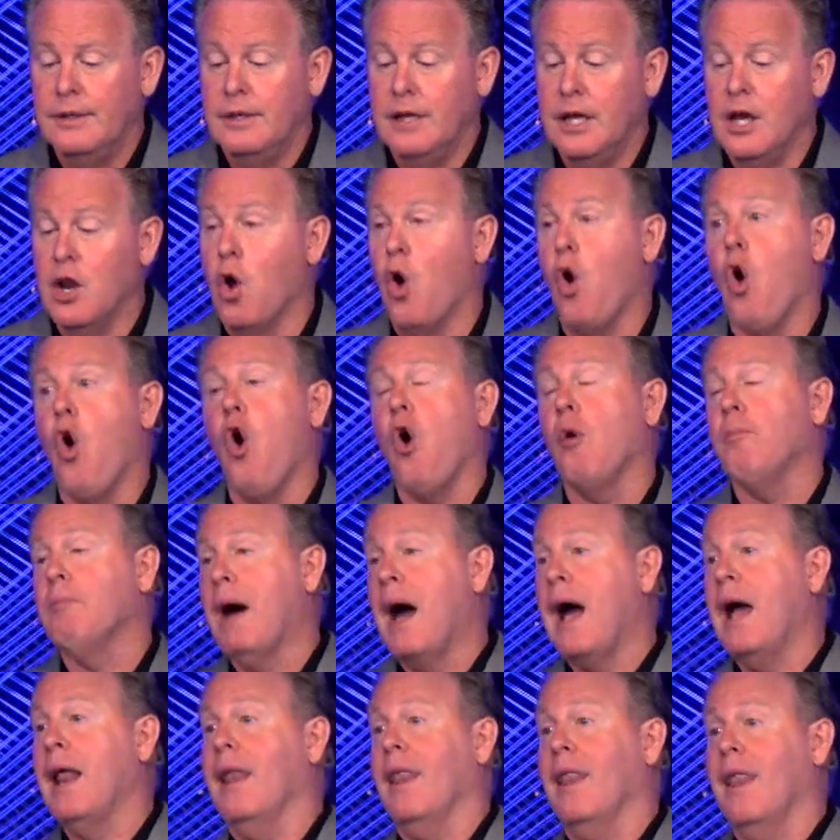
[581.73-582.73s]
In all
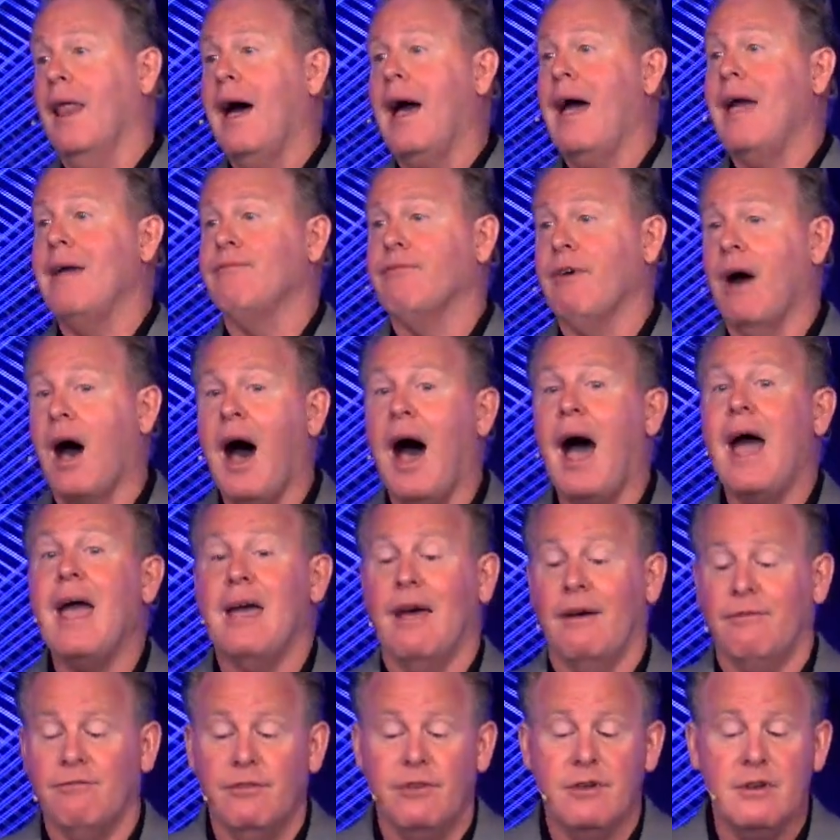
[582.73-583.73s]
my life, I
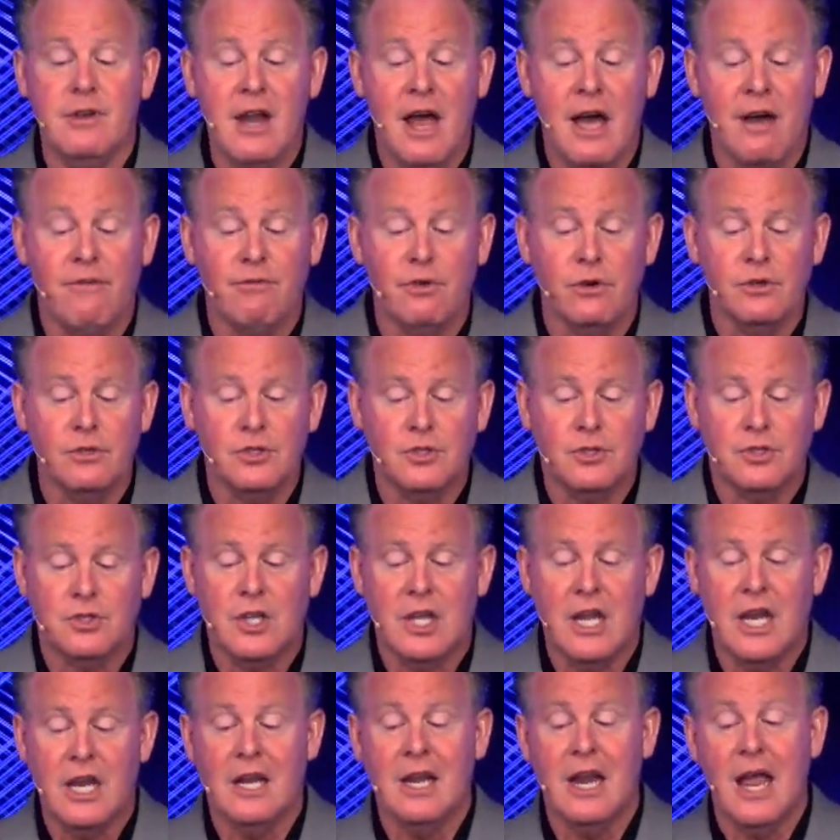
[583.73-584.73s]
have never
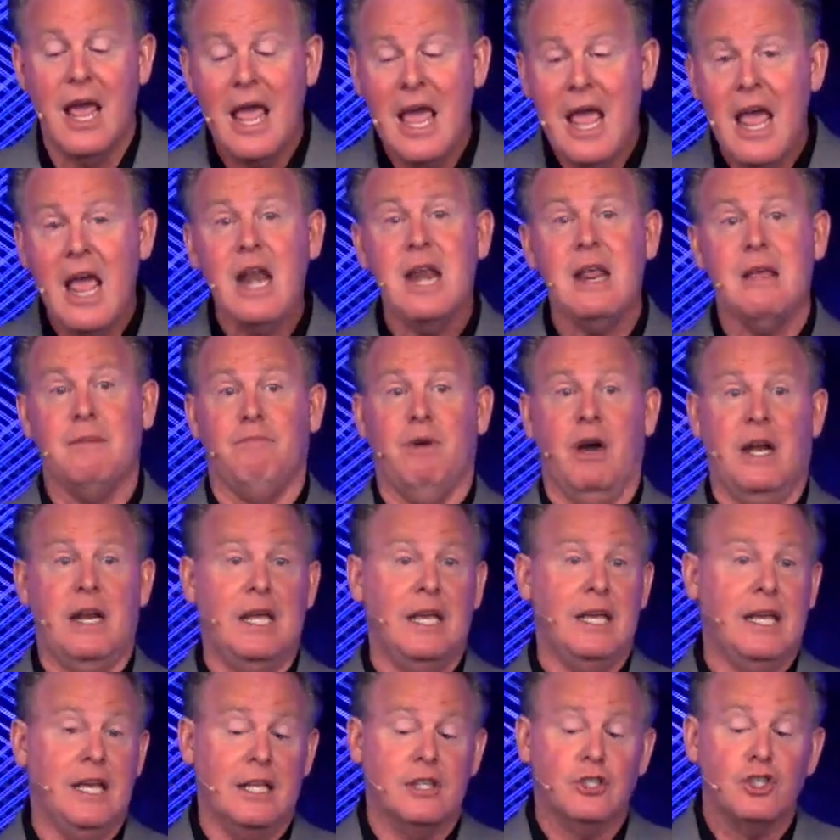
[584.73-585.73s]
seen anybody
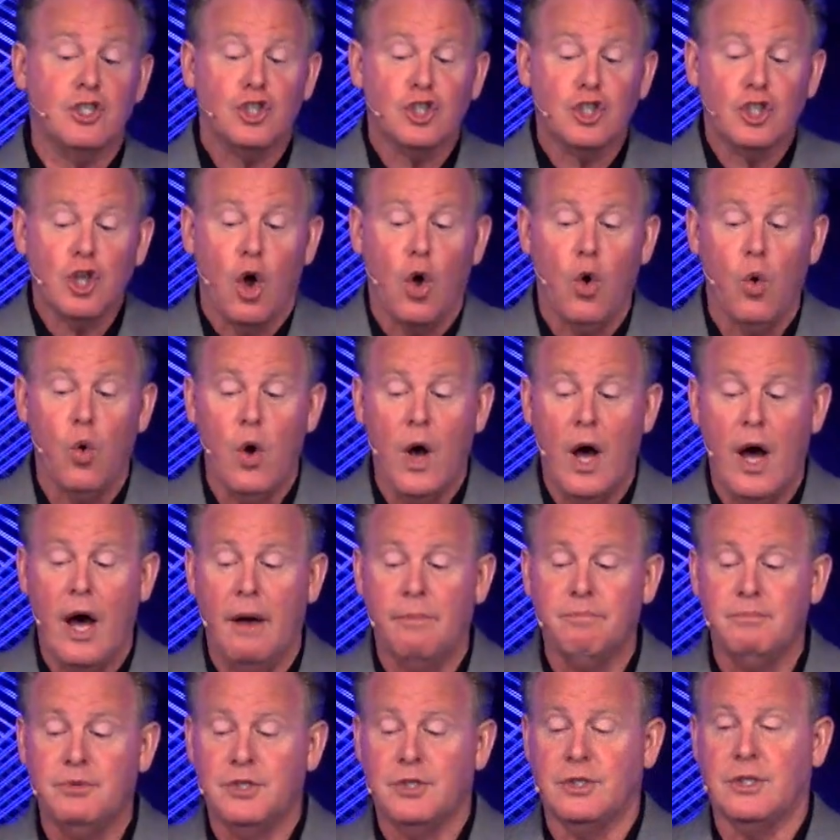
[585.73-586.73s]
get so
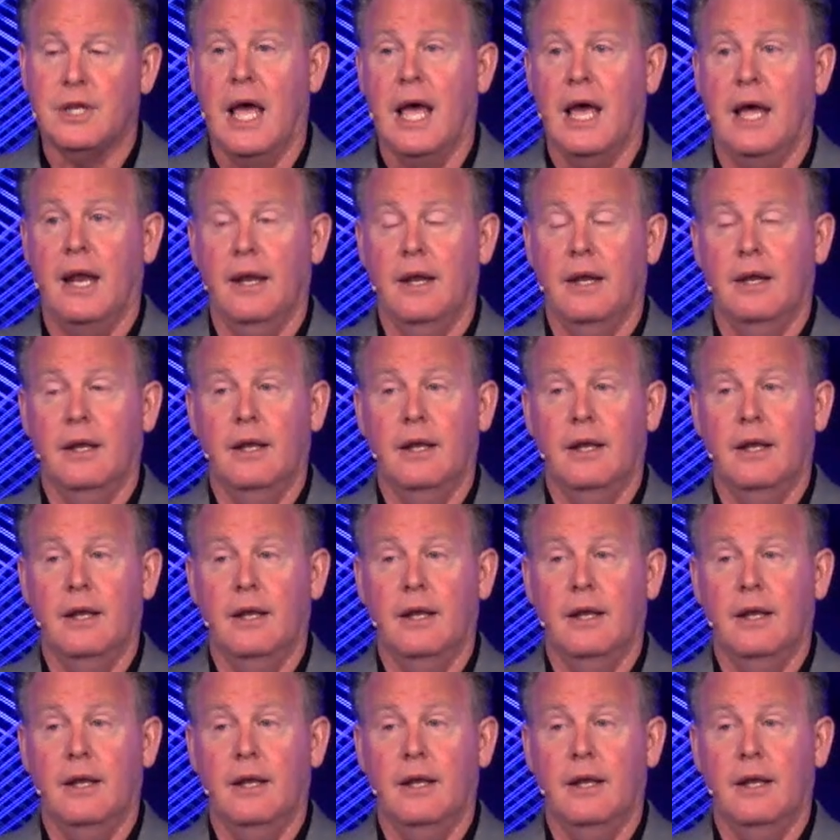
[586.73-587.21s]
upset.